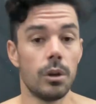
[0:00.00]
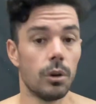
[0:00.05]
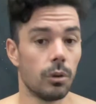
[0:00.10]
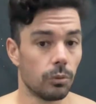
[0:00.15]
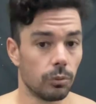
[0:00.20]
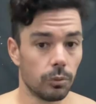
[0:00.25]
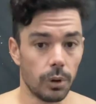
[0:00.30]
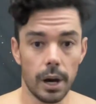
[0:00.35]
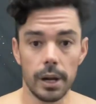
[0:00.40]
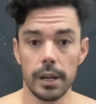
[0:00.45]

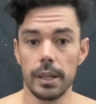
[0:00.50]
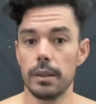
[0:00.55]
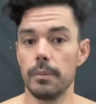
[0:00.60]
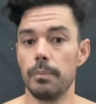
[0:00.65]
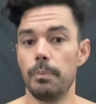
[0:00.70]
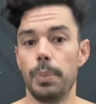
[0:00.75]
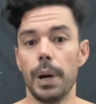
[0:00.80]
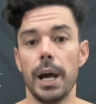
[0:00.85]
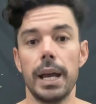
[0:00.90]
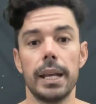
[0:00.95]
running,
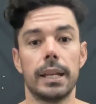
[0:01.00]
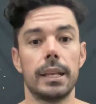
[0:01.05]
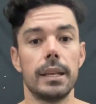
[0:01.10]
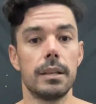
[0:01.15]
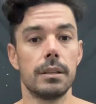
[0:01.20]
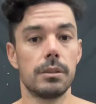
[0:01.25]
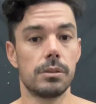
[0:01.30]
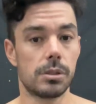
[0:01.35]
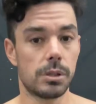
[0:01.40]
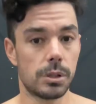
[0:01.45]

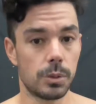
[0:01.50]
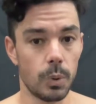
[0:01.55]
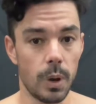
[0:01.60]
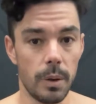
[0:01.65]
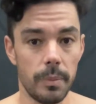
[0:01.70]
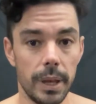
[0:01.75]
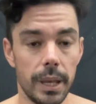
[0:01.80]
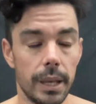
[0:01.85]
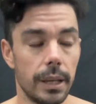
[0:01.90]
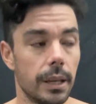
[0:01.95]
biking,
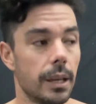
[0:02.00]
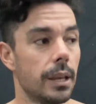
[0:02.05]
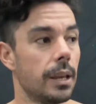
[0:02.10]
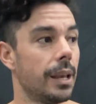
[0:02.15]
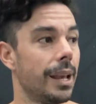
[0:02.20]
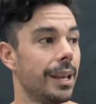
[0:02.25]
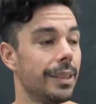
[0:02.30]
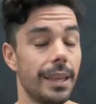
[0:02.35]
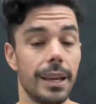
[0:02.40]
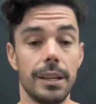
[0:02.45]
swimming,
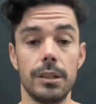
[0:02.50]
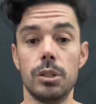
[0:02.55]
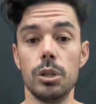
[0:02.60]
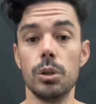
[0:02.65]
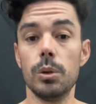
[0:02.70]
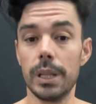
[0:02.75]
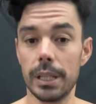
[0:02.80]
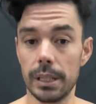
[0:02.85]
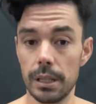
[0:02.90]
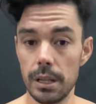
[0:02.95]
and then
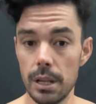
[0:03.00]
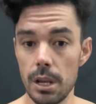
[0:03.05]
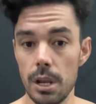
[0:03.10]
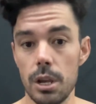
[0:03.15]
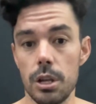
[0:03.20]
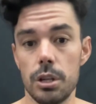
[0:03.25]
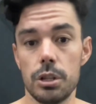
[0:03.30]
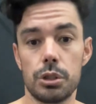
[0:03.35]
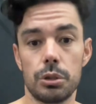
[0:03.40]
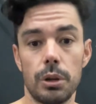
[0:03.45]
doing
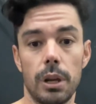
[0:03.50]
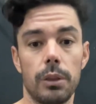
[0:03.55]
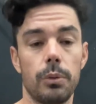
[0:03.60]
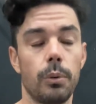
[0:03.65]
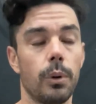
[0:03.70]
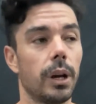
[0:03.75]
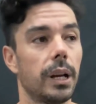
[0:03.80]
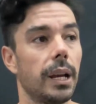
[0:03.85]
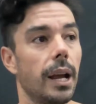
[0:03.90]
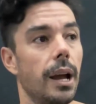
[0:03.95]
strength
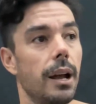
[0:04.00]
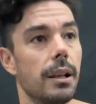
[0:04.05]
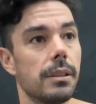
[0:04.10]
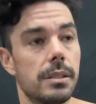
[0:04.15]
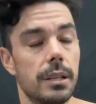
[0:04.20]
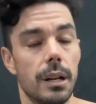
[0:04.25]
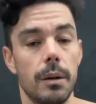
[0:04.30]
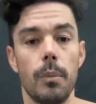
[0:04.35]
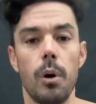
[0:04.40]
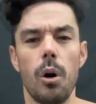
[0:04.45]
workouts,
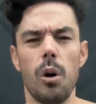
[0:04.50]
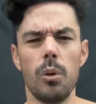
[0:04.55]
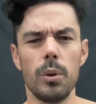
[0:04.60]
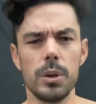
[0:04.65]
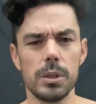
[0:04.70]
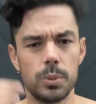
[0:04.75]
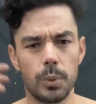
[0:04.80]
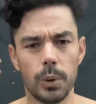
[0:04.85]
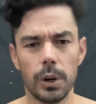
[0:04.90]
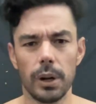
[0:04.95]
and I'm
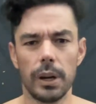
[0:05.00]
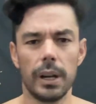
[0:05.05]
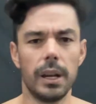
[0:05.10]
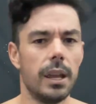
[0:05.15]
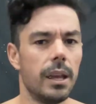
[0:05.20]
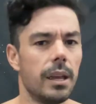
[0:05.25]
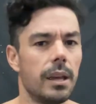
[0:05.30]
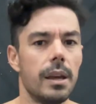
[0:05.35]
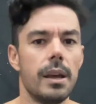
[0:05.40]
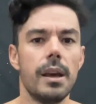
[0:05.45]
always worried
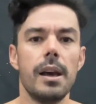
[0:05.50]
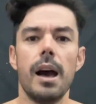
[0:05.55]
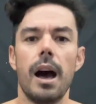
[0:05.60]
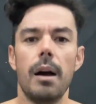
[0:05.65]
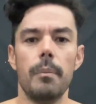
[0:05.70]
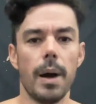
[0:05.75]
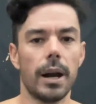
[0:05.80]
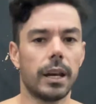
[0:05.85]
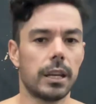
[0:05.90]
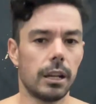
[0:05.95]
I'm
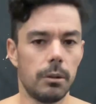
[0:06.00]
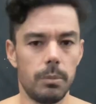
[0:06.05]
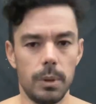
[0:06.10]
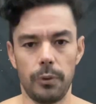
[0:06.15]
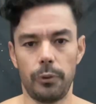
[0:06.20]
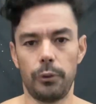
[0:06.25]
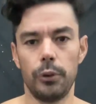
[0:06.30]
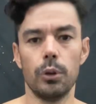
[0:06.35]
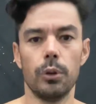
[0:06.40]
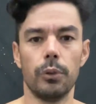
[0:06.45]
not gonna be
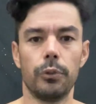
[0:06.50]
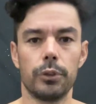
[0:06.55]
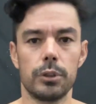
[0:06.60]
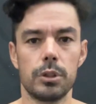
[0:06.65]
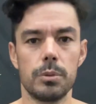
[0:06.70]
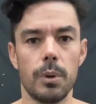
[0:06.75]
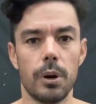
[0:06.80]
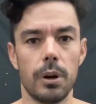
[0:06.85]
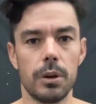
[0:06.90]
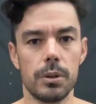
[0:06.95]
fueled for
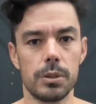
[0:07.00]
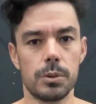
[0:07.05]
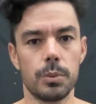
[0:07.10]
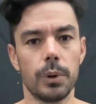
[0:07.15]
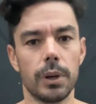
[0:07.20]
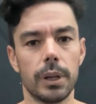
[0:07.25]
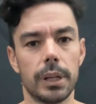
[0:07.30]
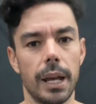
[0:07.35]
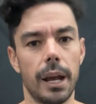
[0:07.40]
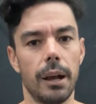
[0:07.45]
tomorrow's
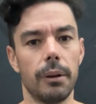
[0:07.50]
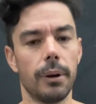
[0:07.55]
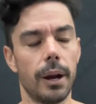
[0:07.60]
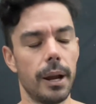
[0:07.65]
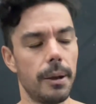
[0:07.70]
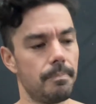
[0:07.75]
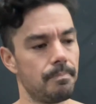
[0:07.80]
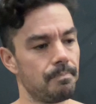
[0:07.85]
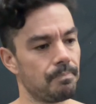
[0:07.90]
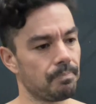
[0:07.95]
workout,
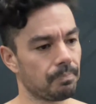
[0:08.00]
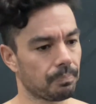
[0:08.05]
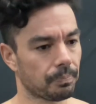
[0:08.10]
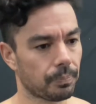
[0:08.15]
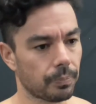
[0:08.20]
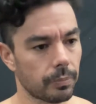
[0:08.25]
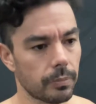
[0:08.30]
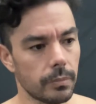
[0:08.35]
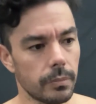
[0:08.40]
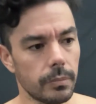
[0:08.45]
right?
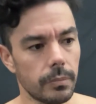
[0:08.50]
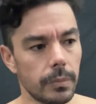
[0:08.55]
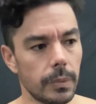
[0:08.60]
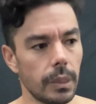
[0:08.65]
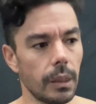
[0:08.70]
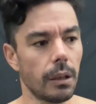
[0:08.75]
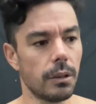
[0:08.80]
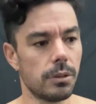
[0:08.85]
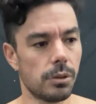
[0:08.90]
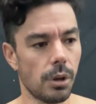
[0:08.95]

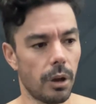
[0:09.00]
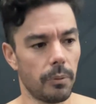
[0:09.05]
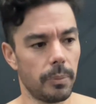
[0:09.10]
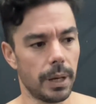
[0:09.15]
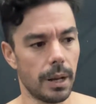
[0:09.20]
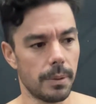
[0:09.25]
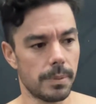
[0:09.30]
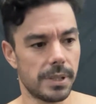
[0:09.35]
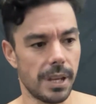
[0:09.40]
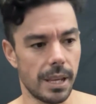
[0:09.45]
And so I've been
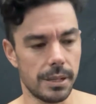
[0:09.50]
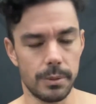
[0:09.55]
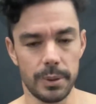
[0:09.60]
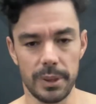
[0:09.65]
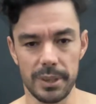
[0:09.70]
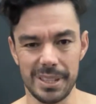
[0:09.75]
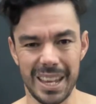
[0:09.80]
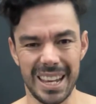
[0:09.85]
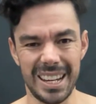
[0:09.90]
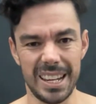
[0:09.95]
obsessed with
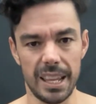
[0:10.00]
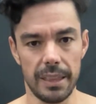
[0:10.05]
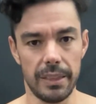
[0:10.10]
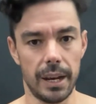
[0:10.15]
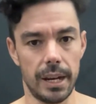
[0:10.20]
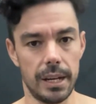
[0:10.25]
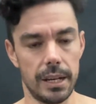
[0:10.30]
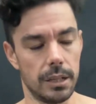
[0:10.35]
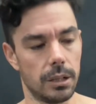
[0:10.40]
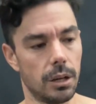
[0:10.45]
this idea that I
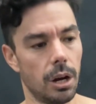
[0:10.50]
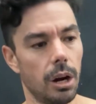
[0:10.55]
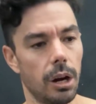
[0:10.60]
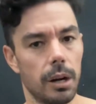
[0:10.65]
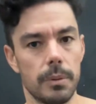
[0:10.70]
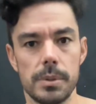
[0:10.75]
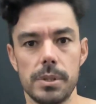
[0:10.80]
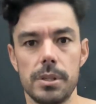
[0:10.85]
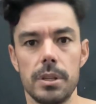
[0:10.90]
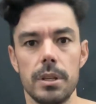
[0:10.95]
need
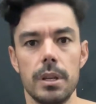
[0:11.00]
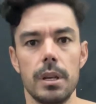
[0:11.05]
carbs.